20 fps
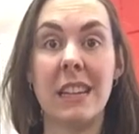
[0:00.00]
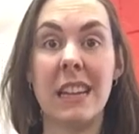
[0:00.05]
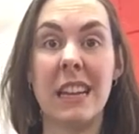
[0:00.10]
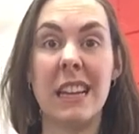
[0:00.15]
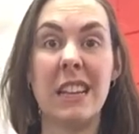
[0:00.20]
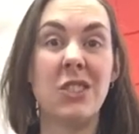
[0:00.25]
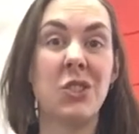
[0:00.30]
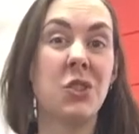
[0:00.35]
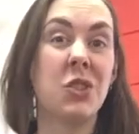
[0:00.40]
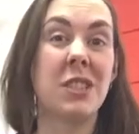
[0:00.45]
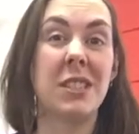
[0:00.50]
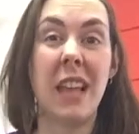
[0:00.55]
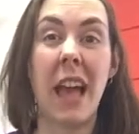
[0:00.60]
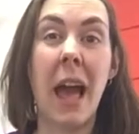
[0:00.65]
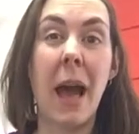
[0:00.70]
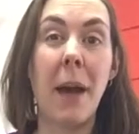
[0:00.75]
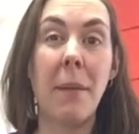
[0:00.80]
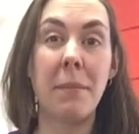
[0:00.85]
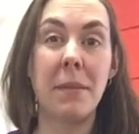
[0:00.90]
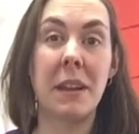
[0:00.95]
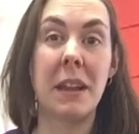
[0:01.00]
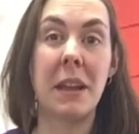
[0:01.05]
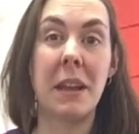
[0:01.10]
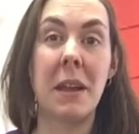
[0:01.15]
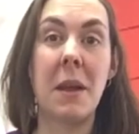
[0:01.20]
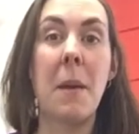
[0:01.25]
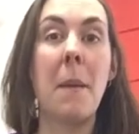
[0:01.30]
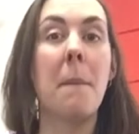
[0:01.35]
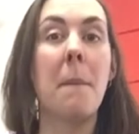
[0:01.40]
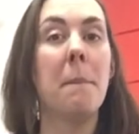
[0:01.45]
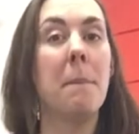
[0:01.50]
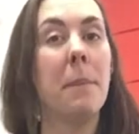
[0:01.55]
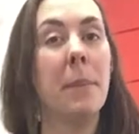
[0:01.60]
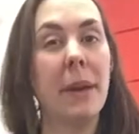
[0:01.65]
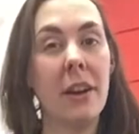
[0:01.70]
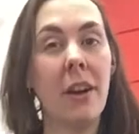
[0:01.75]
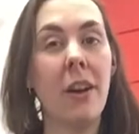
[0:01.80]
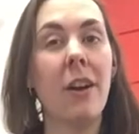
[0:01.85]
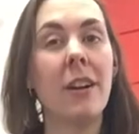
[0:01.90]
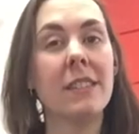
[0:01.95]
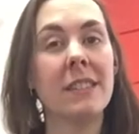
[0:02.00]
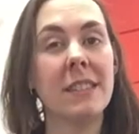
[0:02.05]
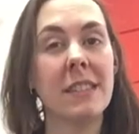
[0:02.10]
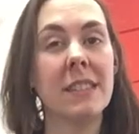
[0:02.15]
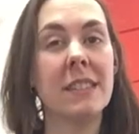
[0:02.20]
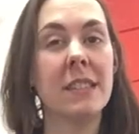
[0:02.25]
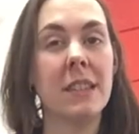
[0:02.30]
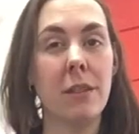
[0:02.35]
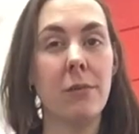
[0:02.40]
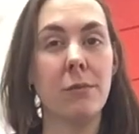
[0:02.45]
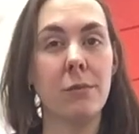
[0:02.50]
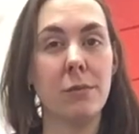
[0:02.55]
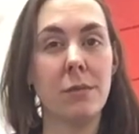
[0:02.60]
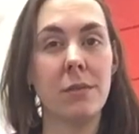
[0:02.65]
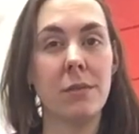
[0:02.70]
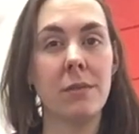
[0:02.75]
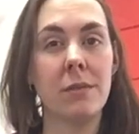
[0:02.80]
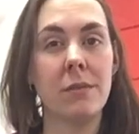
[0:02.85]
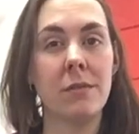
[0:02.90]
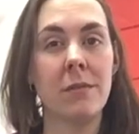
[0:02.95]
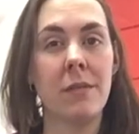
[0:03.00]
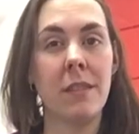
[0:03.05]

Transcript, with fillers: It's just happening because it's loose.